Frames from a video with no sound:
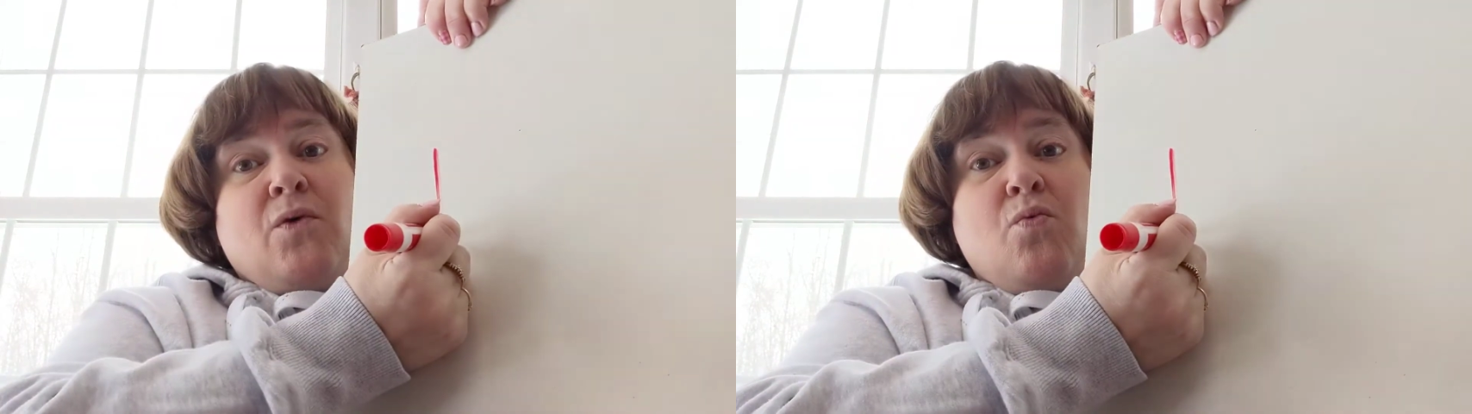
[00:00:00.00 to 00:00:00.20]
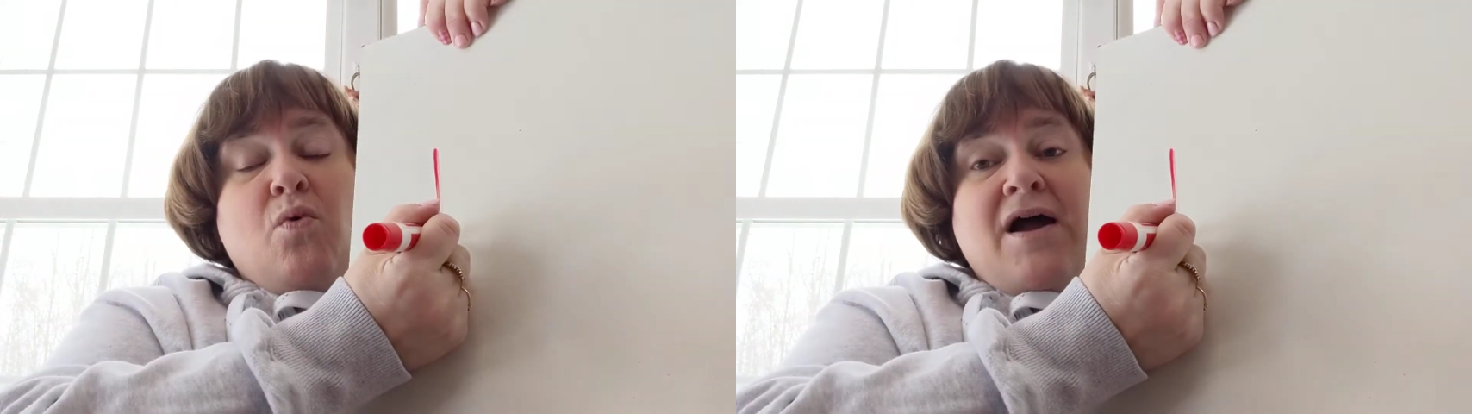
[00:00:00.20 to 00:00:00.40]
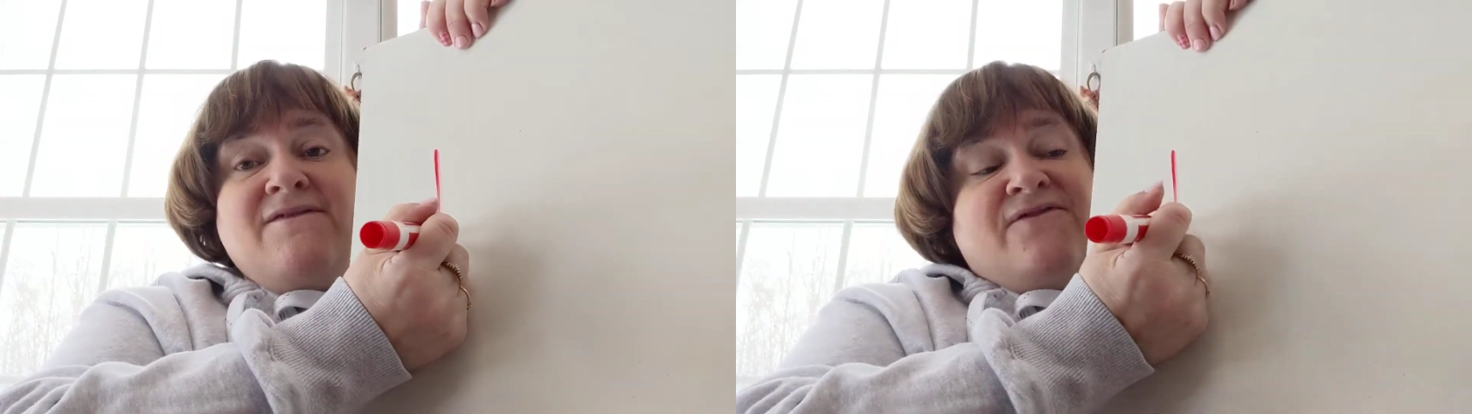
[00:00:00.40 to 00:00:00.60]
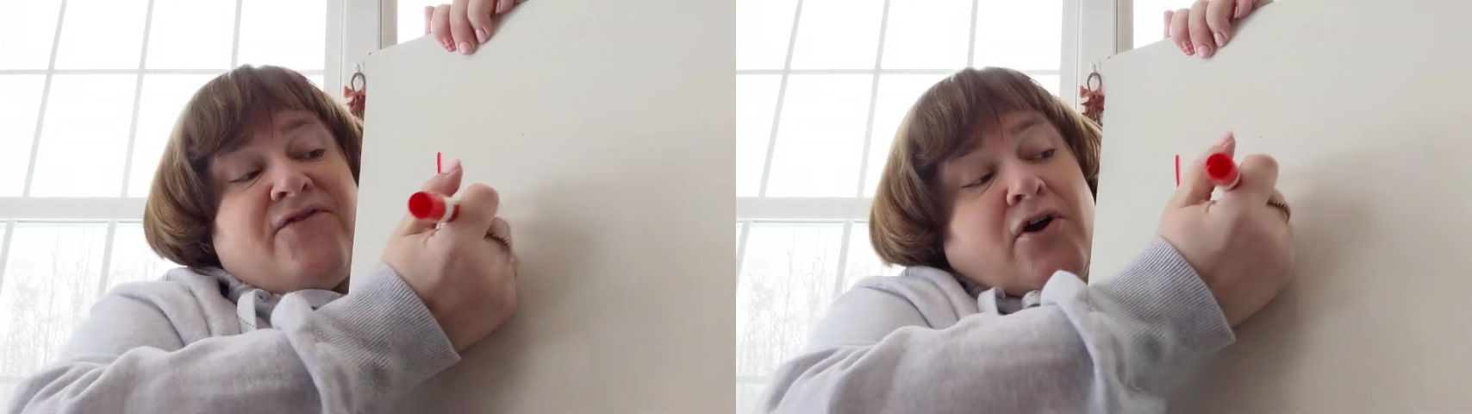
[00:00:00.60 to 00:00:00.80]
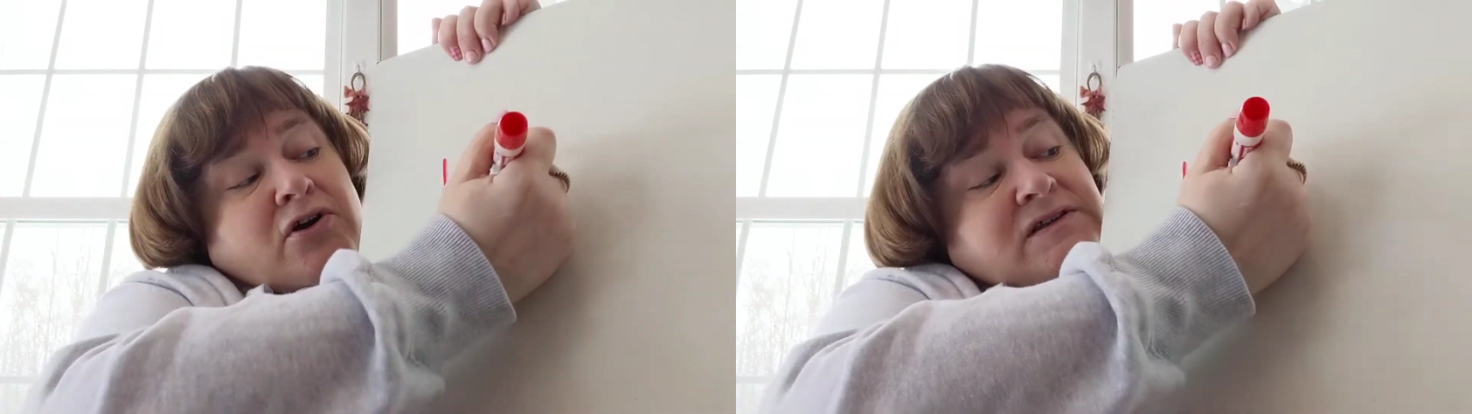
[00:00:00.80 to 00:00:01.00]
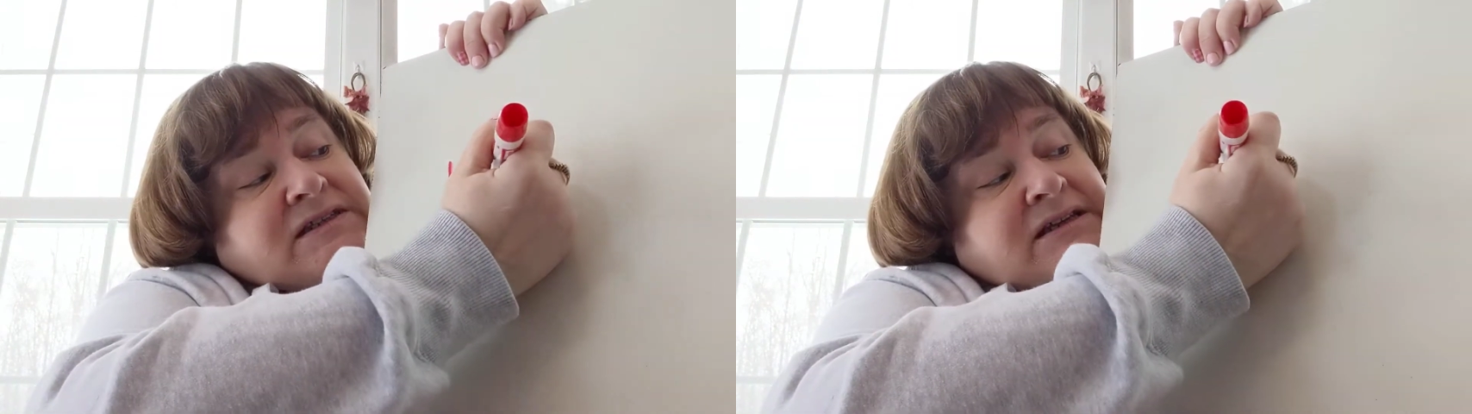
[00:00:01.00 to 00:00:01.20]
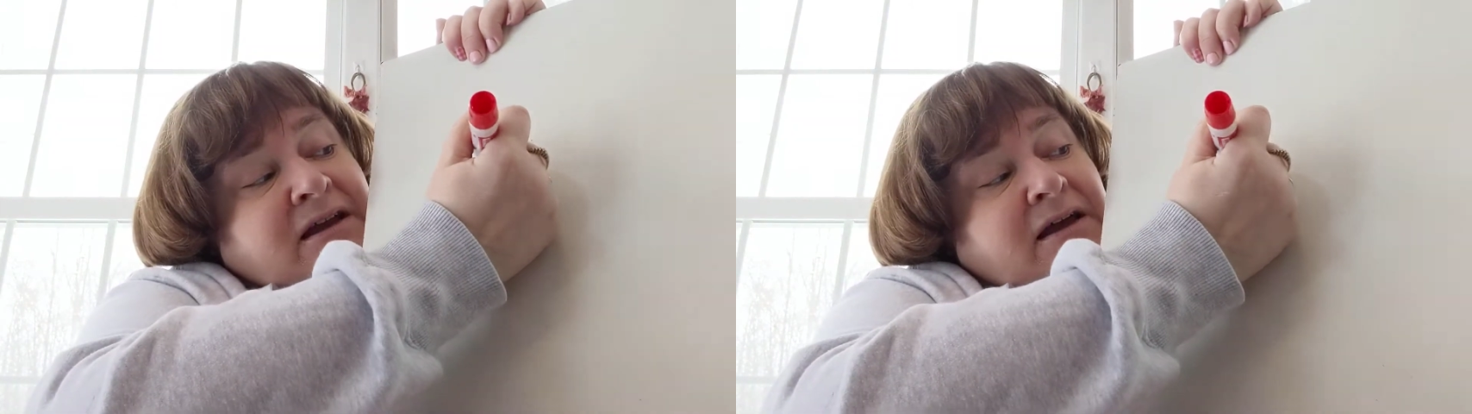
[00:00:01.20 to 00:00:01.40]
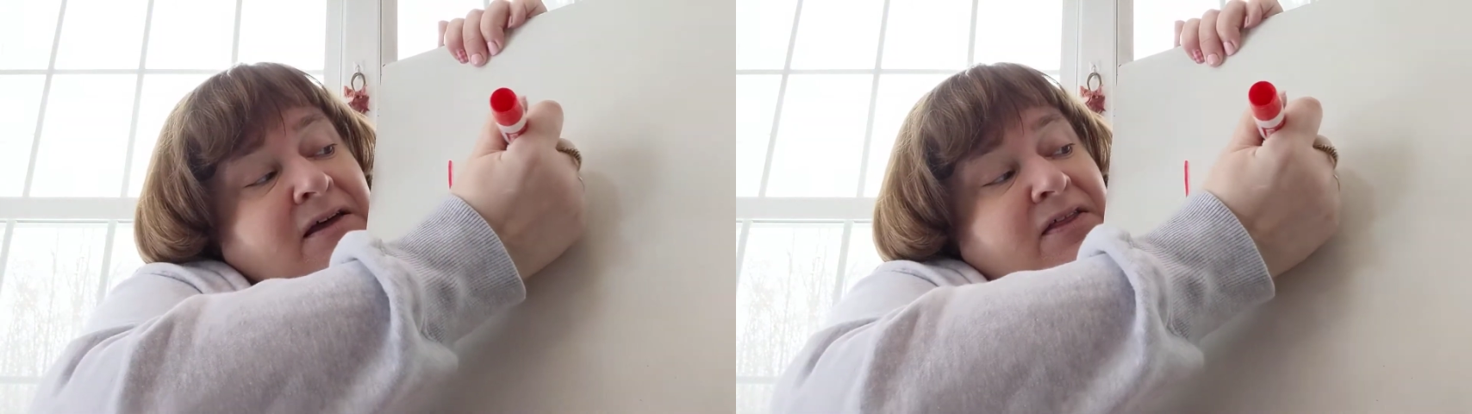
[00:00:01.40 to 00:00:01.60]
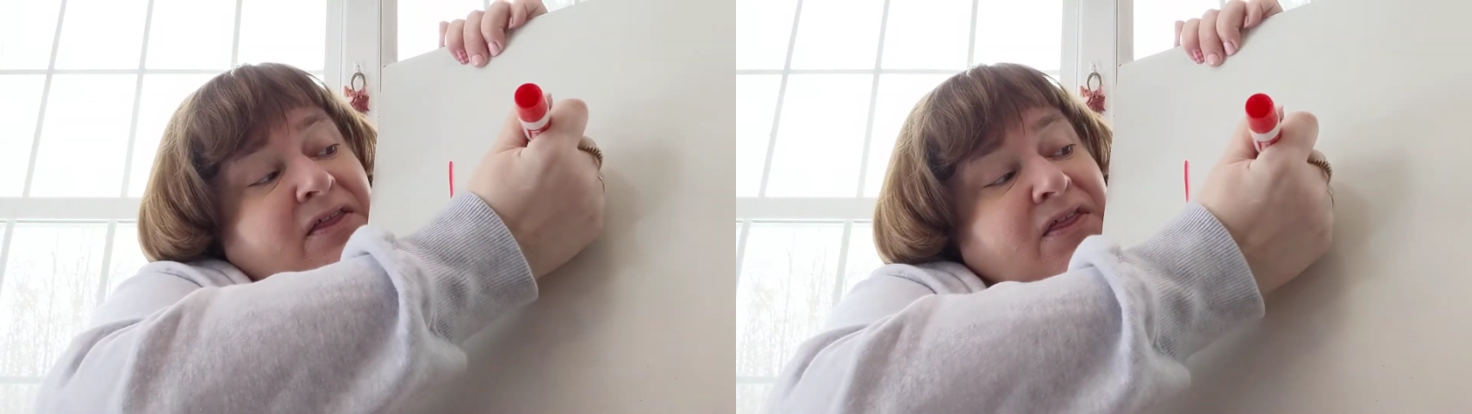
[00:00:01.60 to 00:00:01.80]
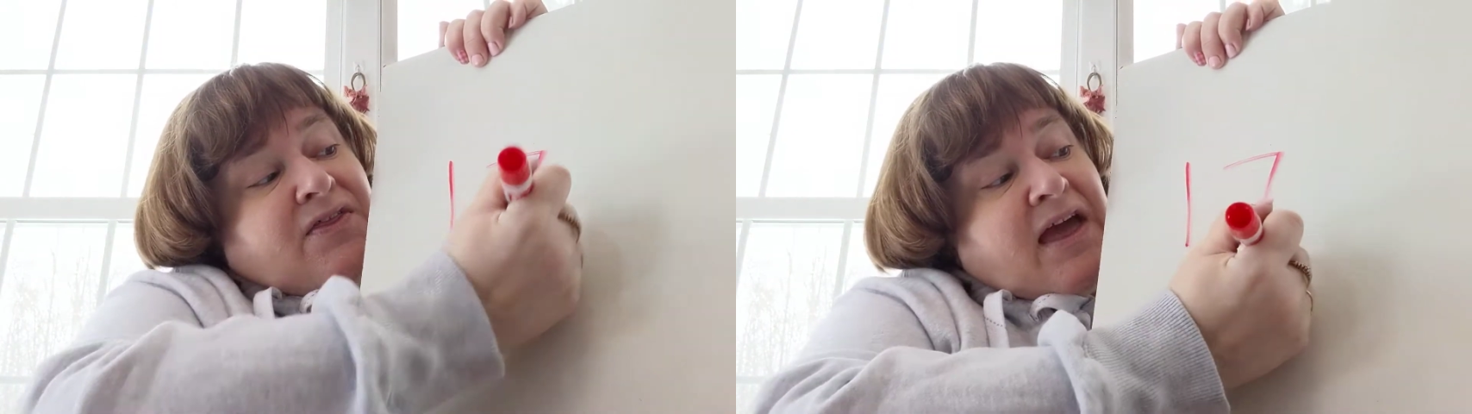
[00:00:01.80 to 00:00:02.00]
the 1 first,
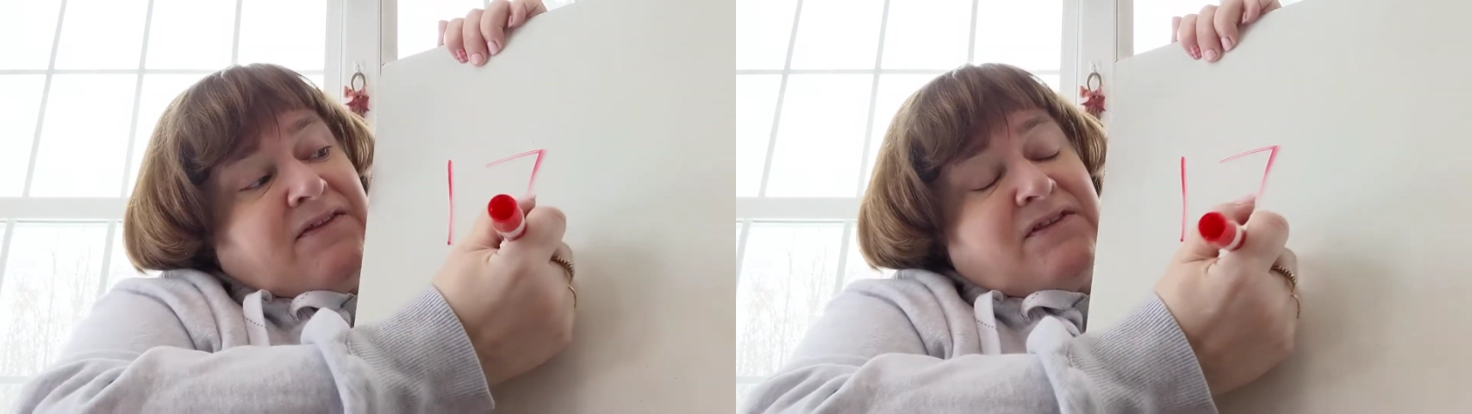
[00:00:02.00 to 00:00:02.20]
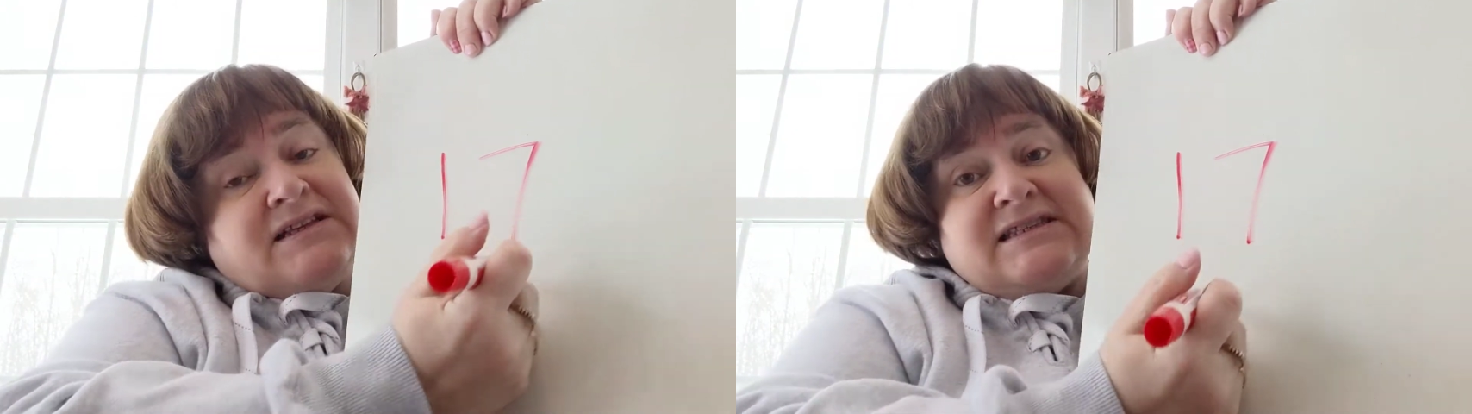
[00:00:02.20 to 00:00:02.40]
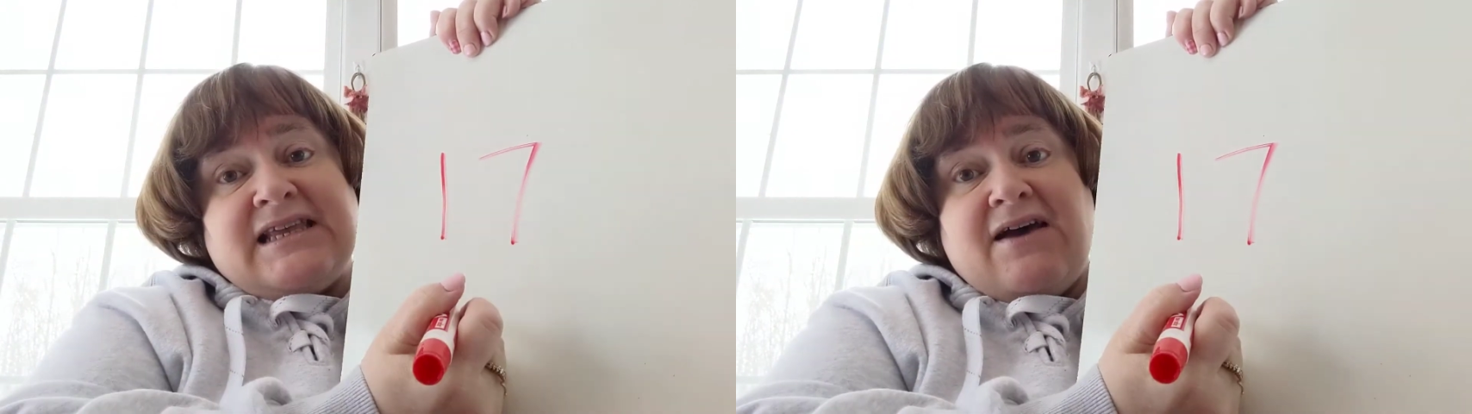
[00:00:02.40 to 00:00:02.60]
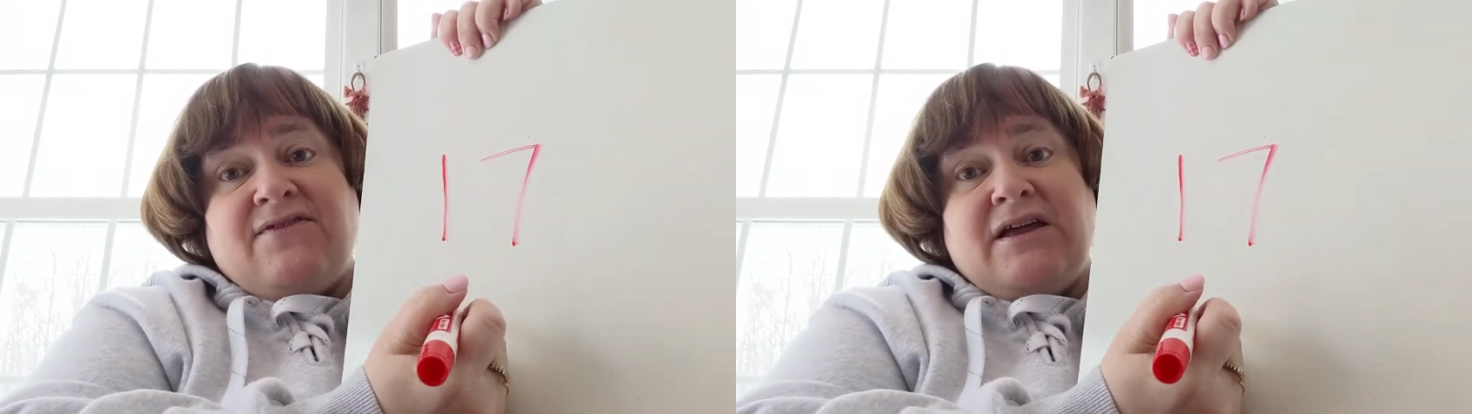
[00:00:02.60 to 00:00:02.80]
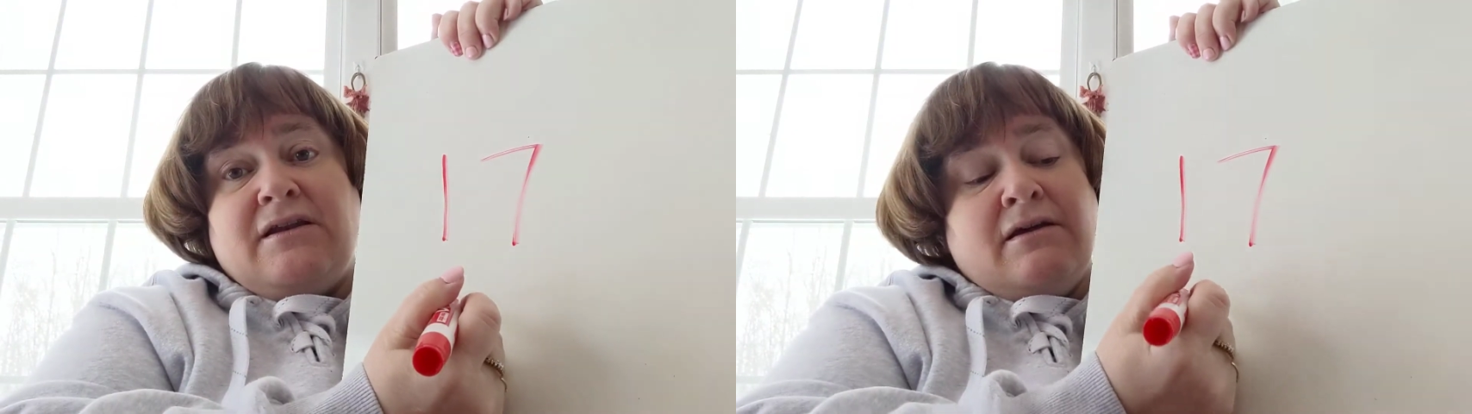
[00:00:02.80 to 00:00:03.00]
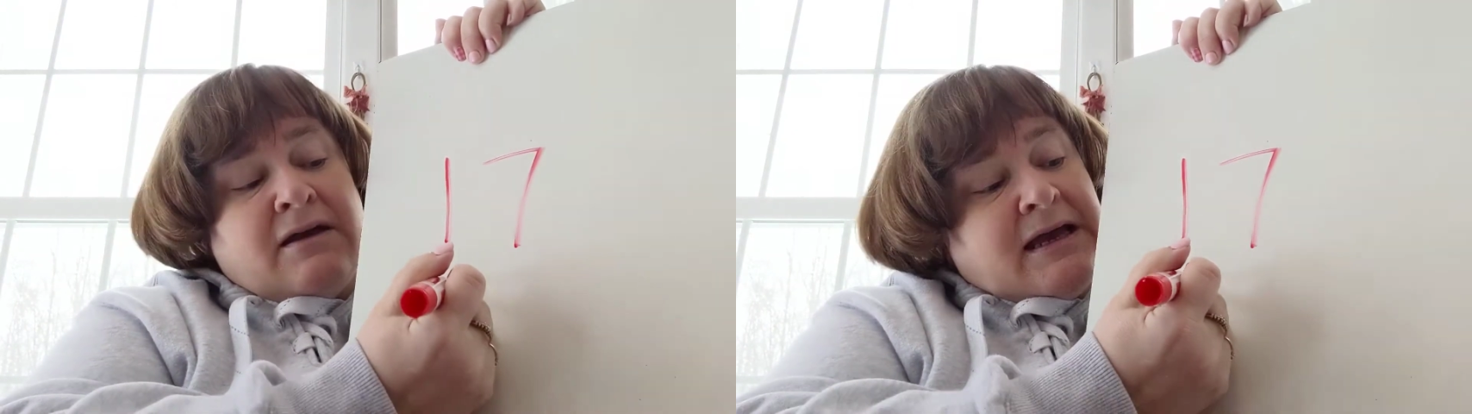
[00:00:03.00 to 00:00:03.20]
then the 7.